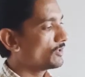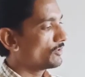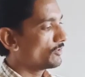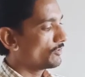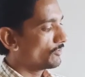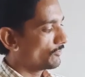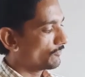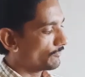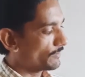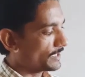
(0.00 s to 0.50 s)

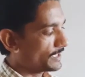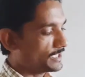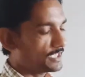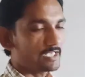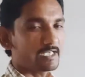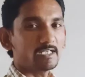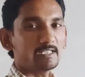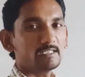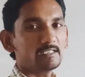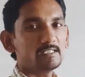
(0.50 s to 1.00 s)

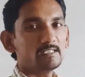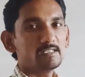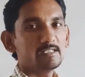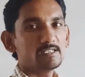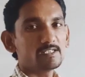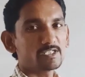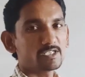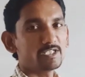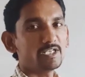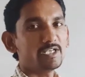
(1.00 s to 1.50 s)
vertical
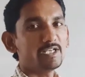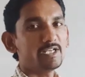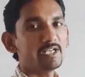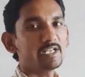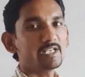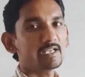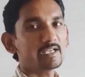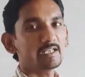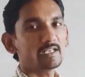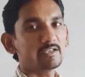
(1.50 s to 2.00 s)

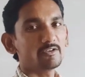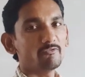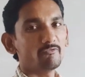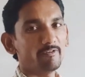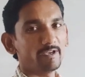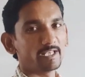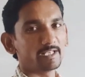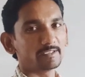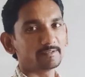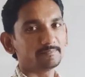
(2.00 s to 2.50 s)
cylindrical
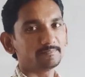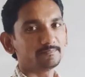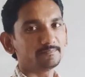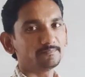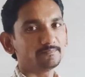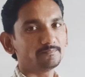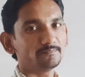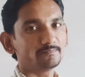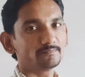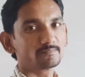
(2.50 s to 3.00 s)
wheel,
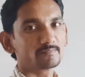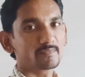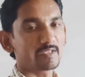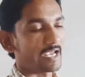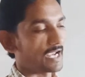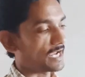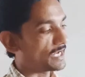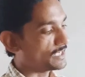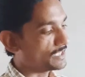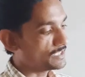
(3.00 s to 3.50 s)

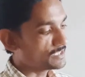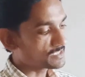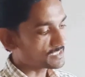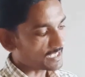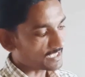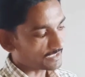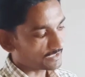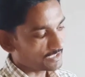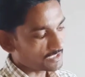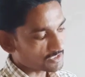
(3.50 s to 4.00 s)
and
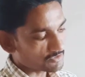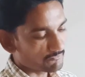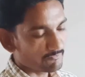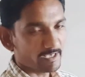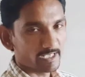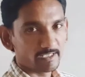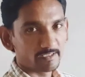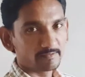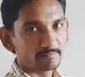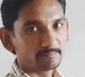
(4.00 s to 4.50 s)
inside this
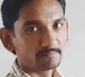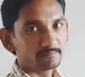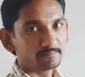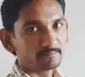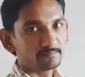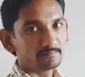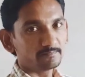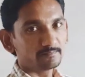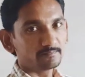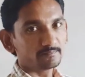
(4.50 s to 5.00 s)
wheel
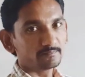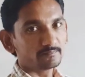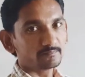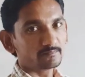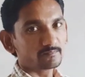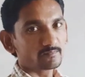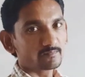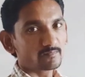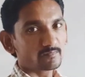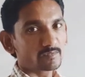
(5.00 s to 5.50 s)

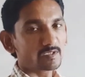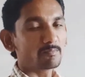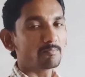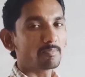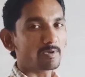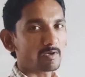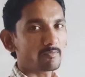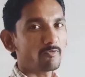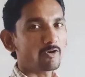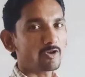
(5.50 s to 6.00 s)
the
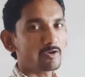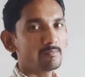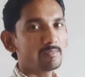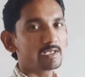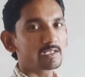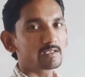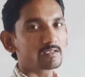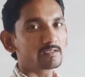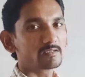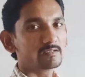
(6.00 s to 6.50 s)

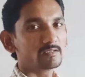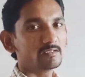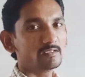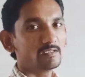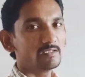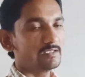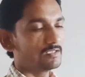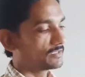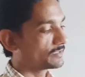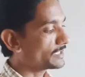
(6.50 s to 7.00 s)
performer
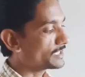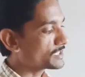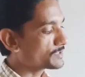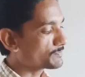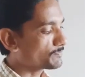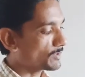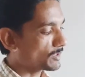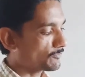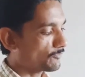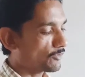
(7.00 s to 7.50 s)
that is
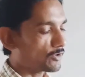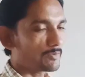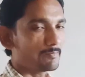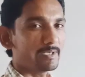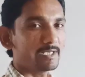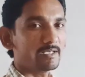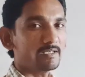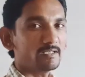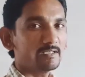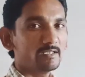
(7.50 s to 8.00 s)

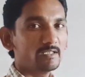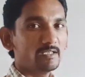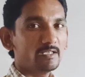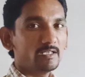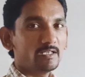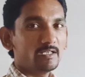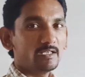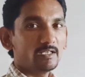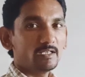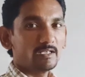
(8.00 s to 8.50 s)
performing
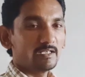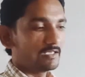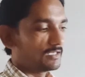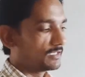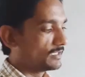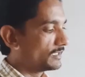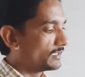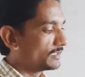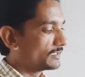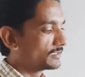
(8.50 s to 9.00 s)

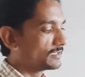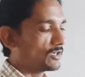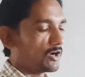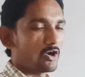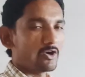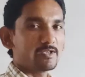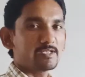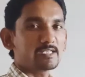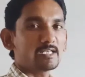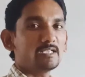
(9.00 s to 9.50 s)
the
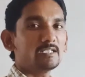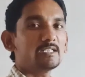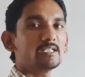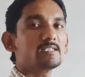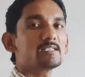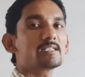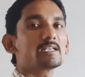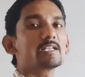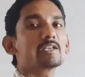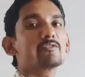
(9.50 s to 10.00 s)
horizontal
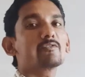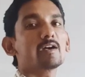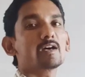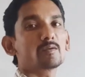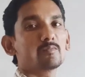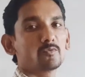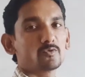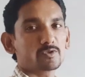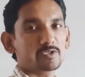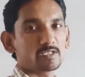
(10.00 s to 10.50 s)

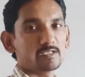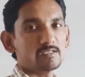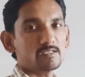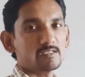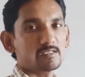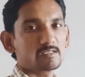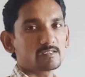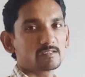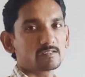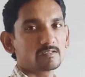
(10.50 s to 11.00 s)
circular
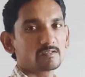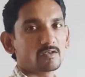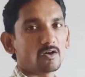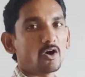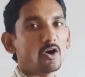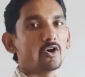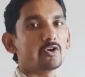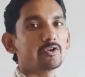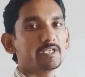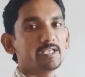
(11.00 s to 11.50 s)
motions
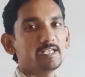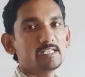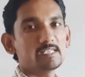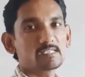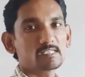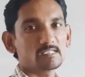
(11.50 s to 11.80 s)
on his